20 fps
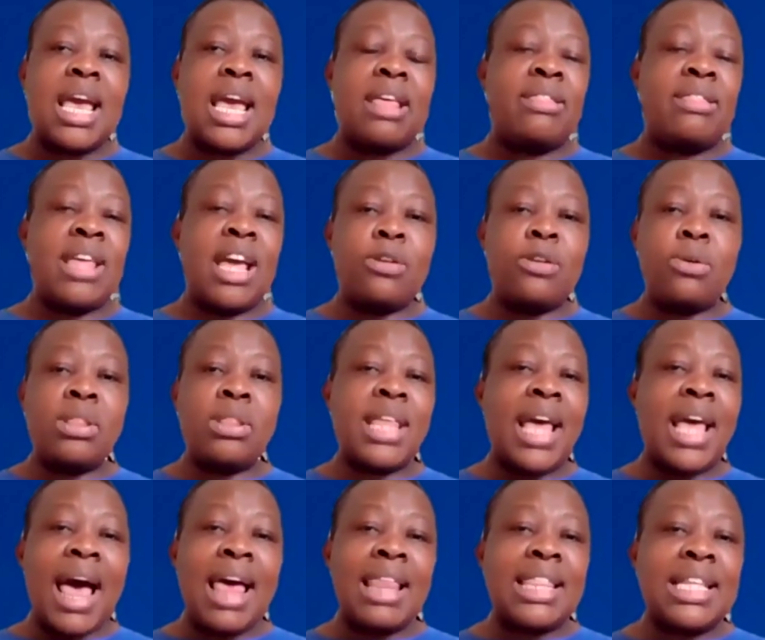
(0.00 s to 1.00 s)
Then on
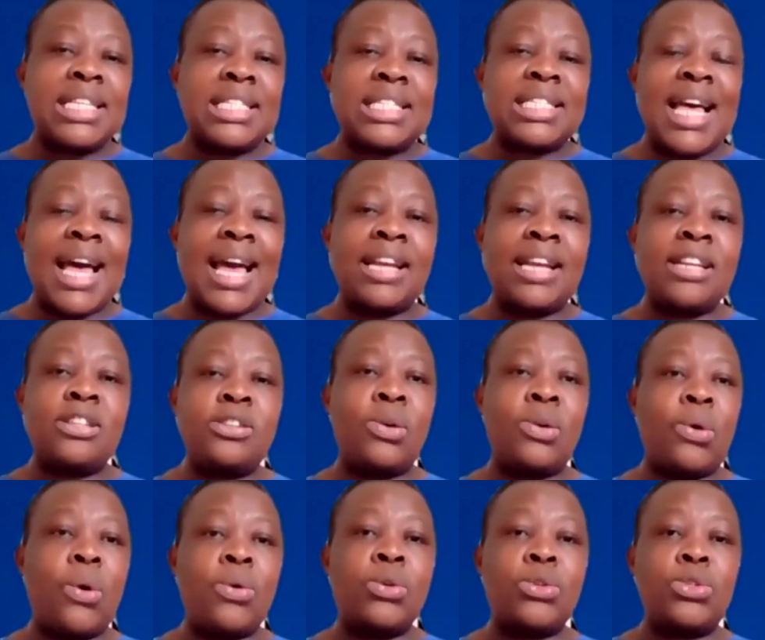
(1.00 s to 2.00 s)
the other side, you
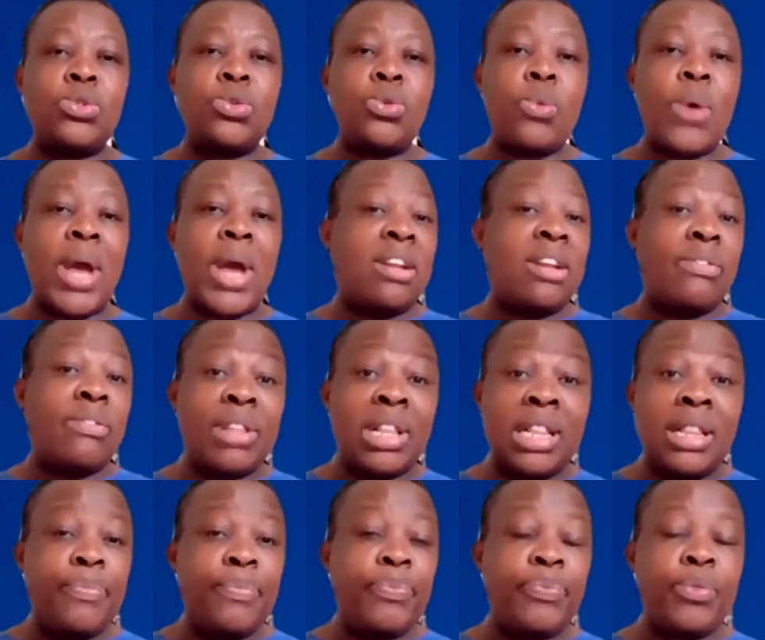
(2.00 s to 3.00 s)
go to
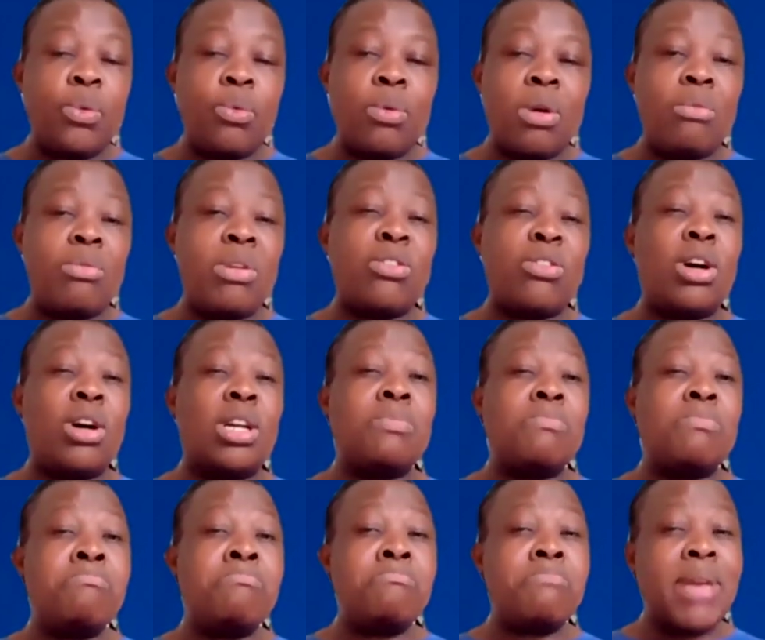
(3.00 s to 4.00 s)
Wadeville, where we got
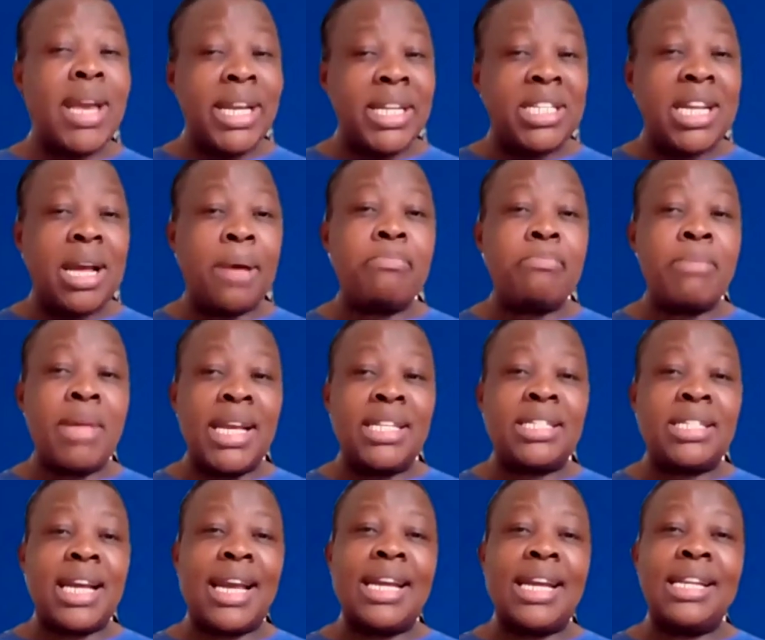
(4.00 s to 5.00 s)
major,
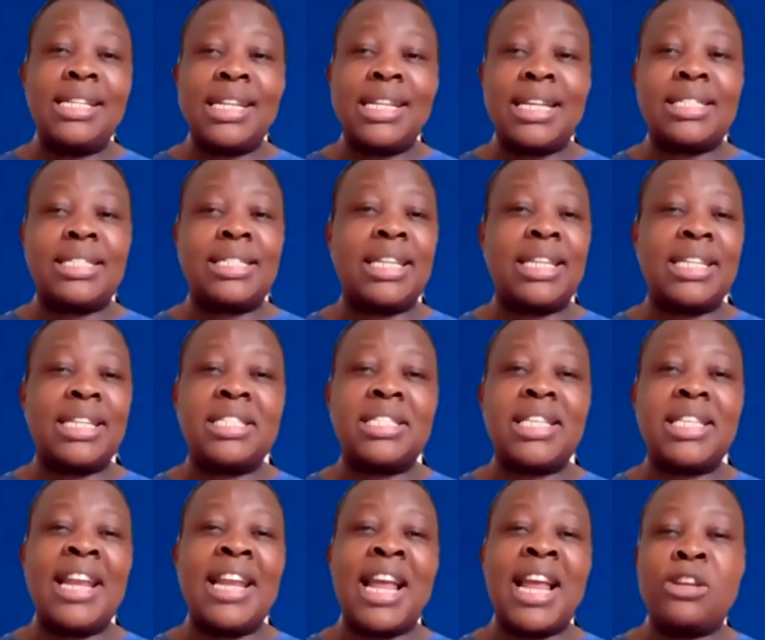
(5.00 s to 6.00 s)
major industries,
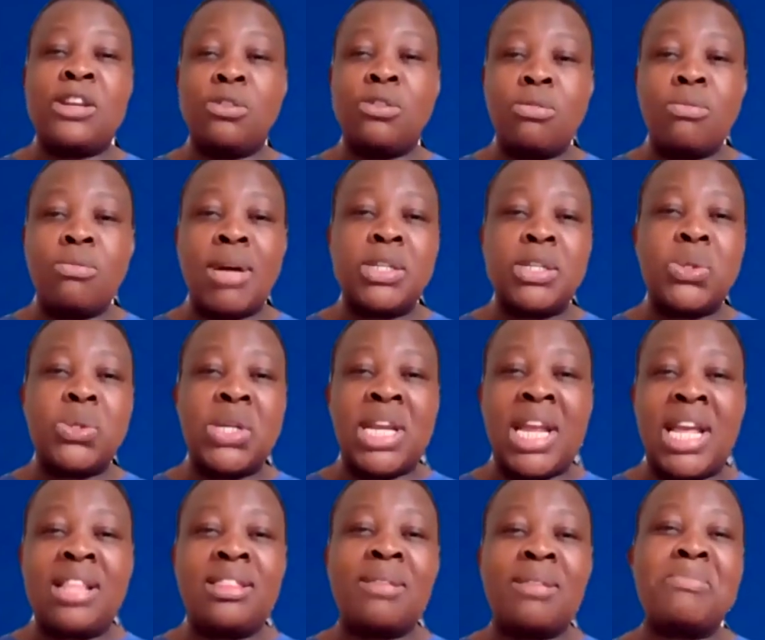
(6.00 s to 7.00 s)
and I don't want to
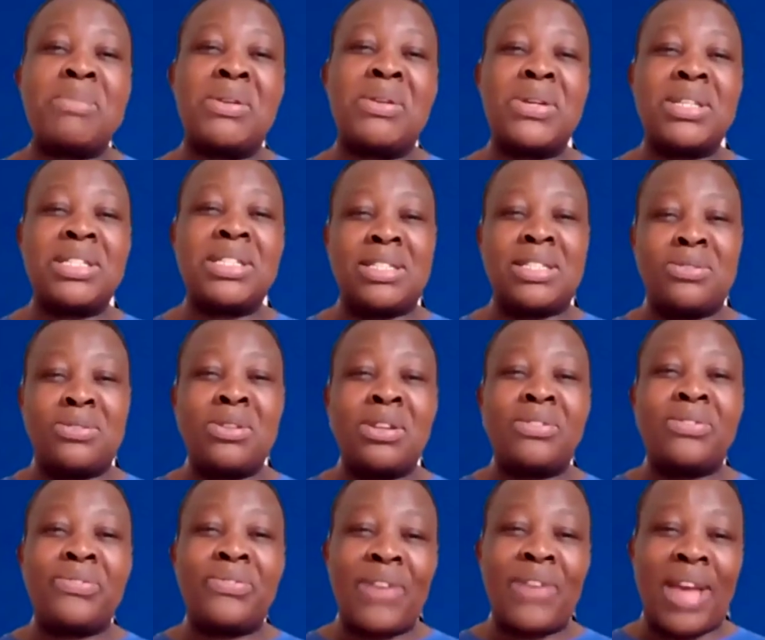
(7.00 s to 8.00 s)
name them because it's
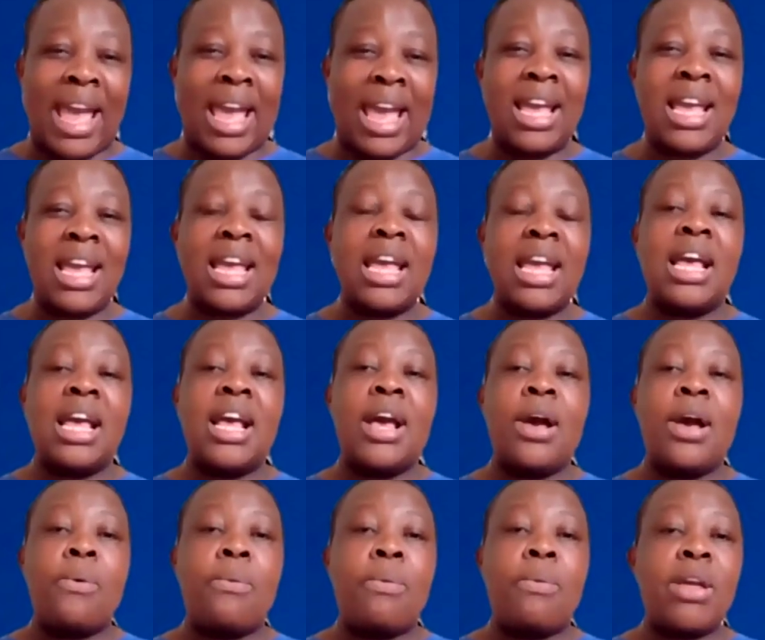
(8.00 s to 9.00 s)
not fair,
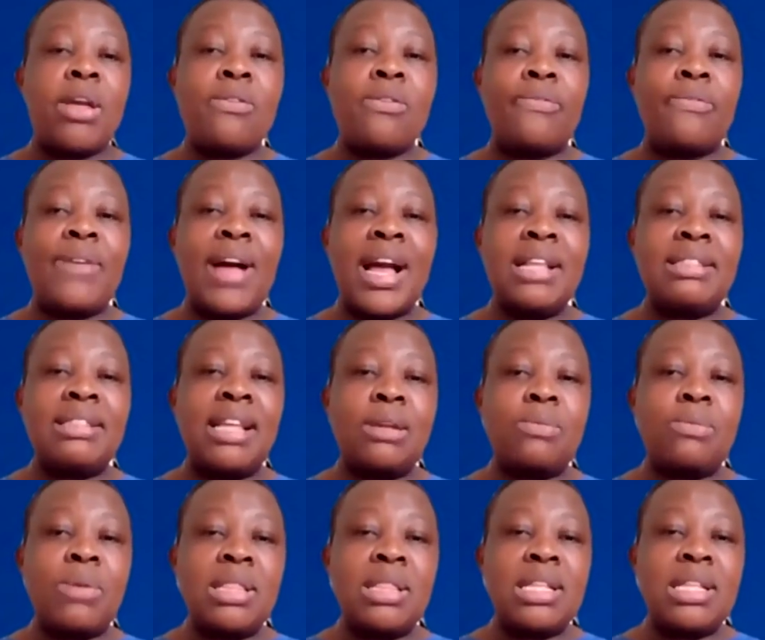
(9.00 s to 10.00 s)
where you find that
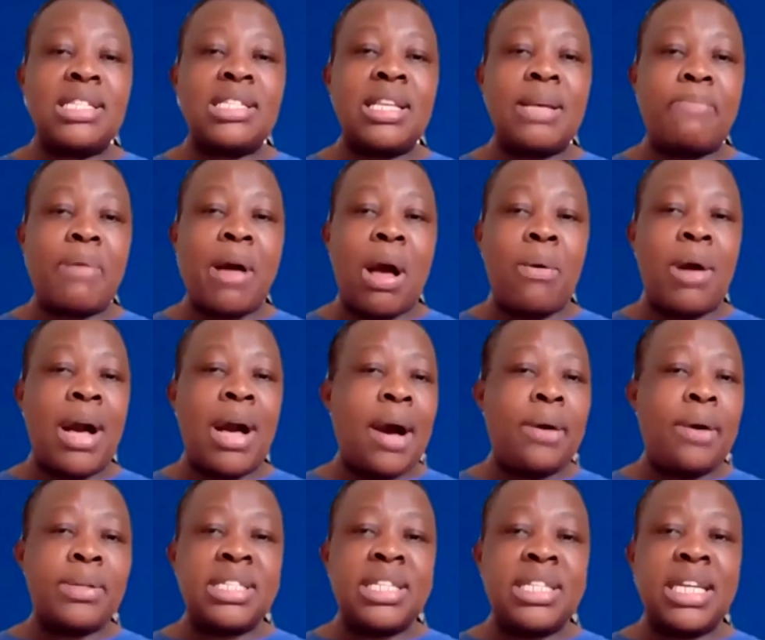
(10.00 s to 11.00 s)
when there's a power
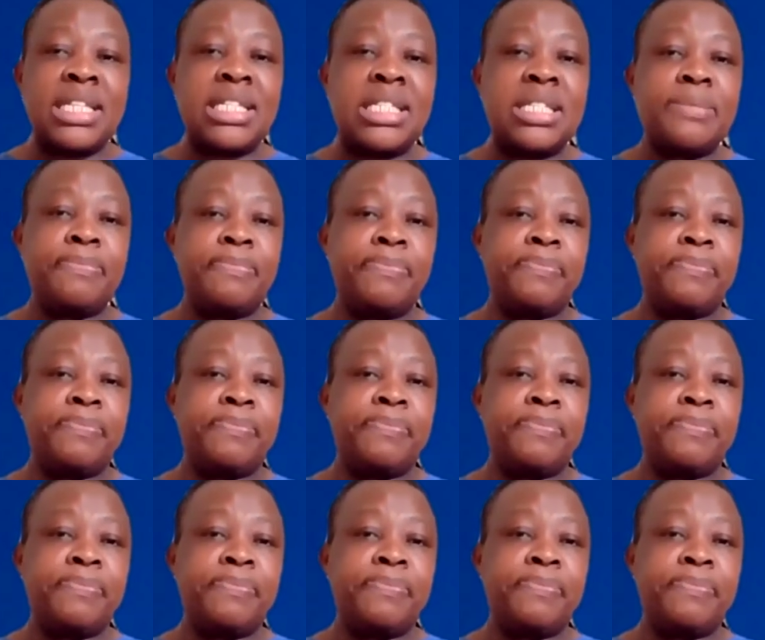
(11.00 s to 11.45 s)
outage,